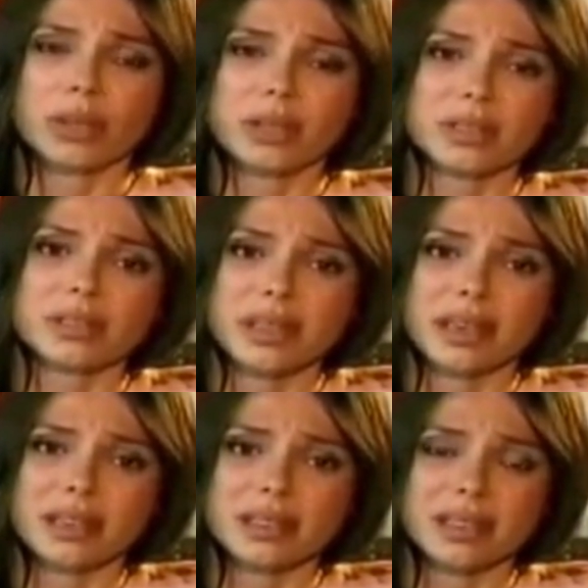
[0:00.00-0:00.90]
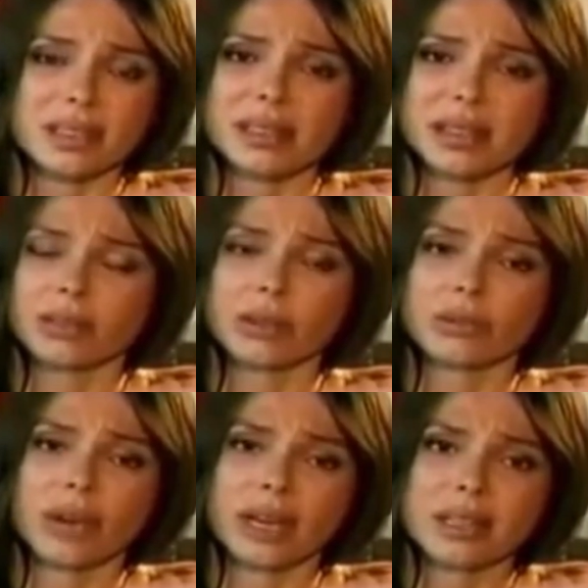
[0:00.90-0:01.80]
What he says, is that not
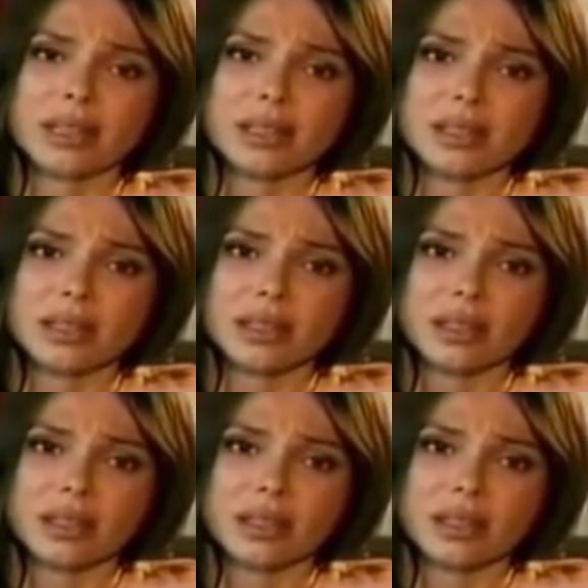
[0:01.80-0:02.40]
violence?